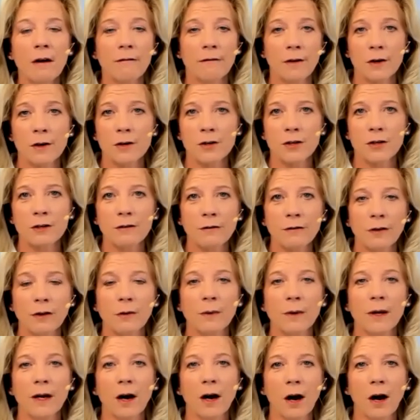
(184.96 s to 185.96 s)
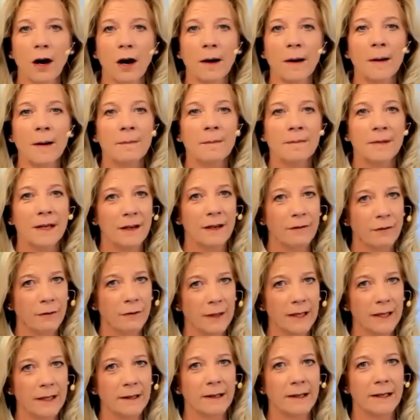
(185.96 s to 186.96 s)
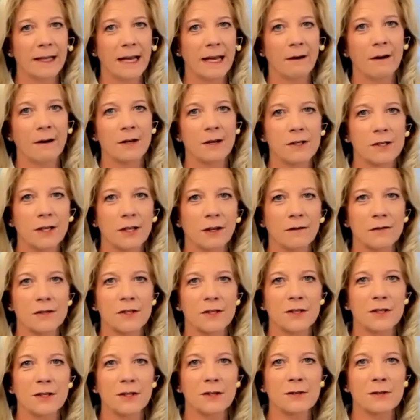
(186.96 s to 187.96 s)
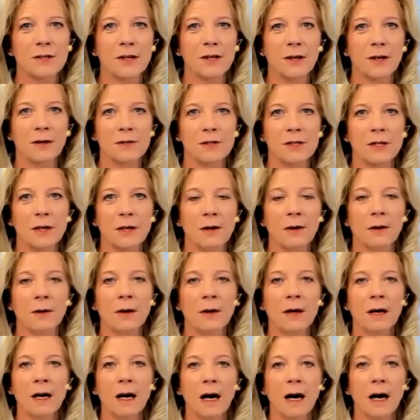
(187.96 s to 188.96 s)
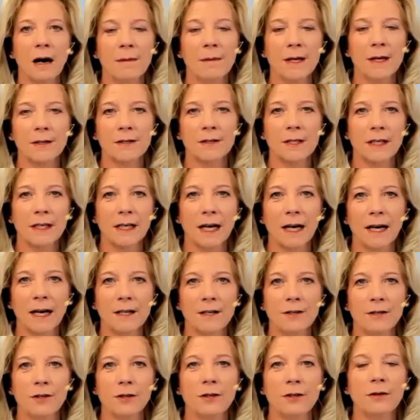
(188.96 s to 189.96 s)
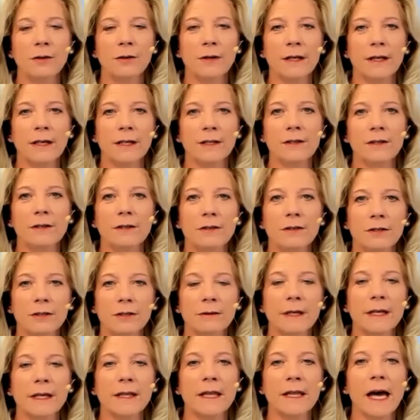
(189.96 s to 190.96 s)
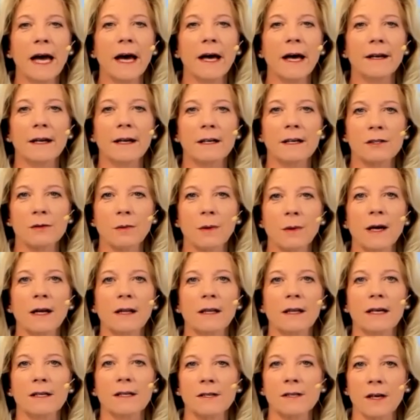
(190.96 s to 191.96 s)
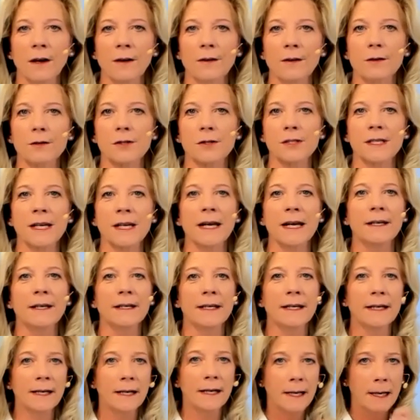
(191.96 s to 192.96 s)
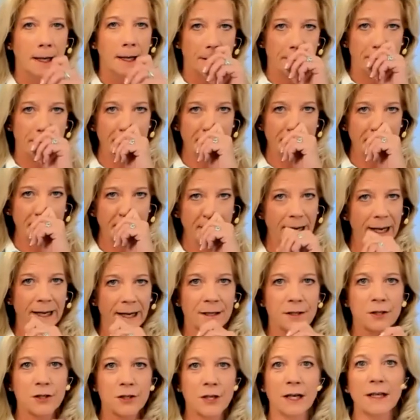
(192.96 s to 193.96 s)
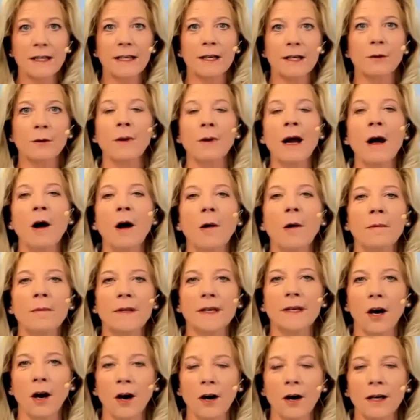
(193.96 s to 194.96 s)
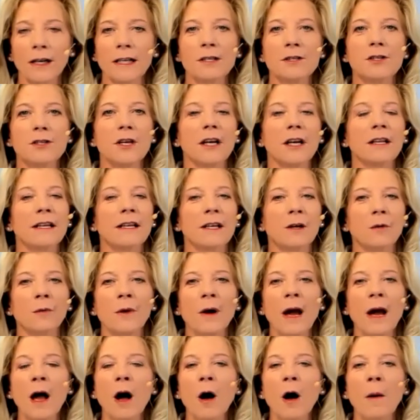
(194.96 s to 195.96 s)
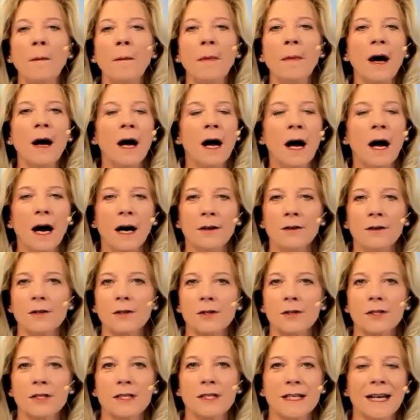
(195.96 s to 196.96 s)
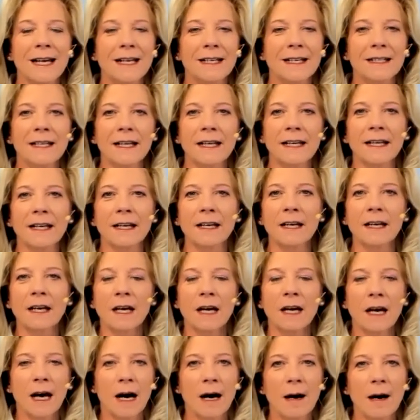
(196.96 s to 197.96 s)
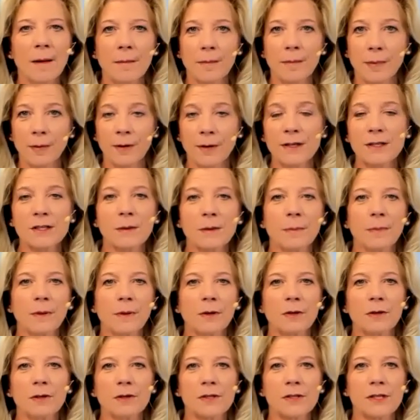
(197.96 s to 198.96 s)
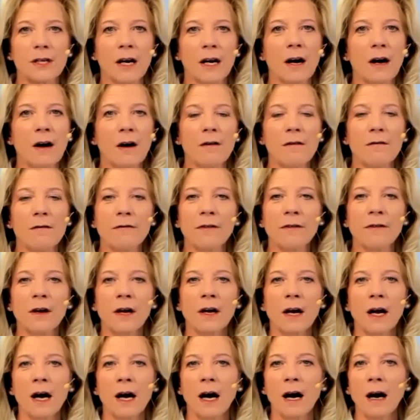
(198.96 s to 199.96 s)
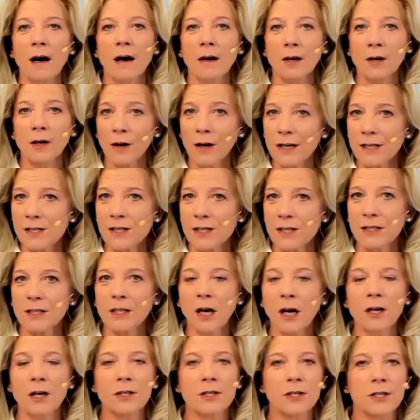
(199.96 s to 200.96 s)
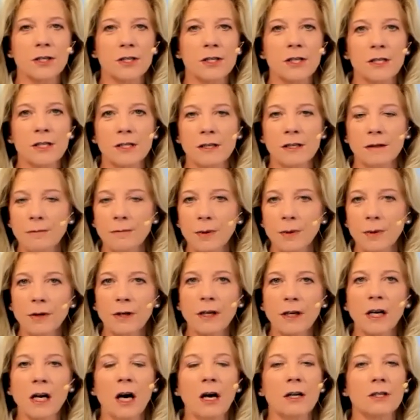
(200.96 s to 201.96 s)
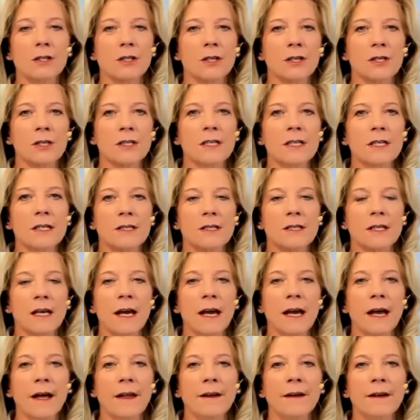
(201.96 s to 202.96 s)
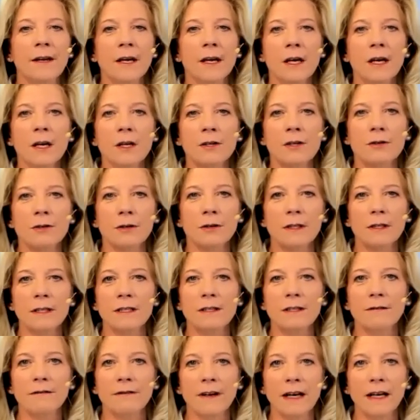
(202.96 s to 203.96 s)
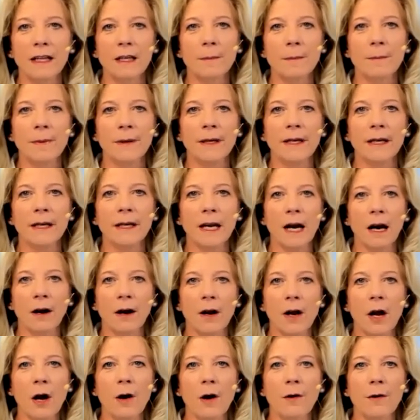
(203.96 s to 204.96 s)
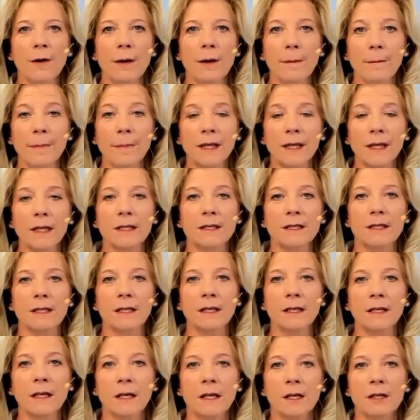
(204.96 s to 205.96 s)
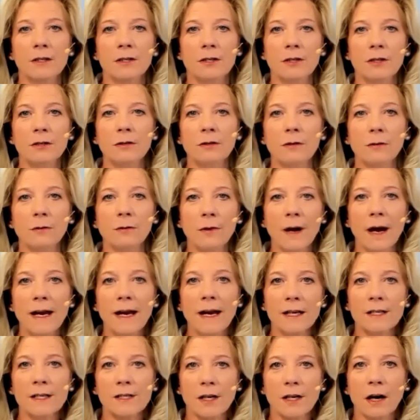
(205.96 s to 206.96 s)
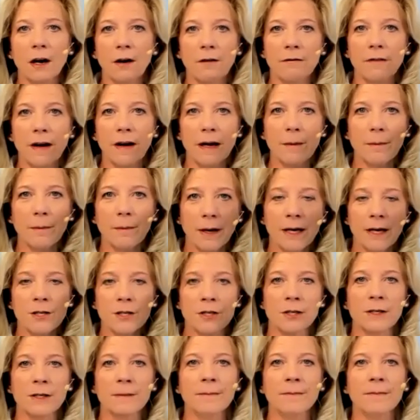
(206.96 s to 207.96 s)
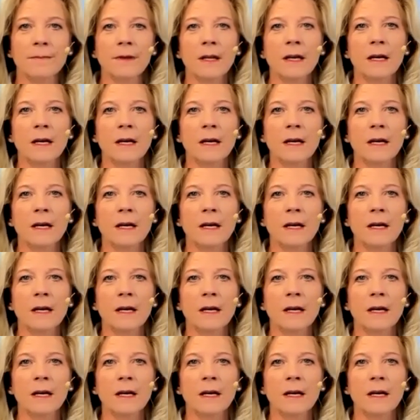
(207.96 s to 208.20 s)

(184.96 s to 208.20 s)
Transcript: version of who we are if we allow ourselves to do so. So I'm here to guide you in doing that, as well as understanding the angelic realm, the archangelic realm, understanding uh, principles of uh, Christed consciousness and Buddha consciousness, and truly developing our own ability to raise our vibration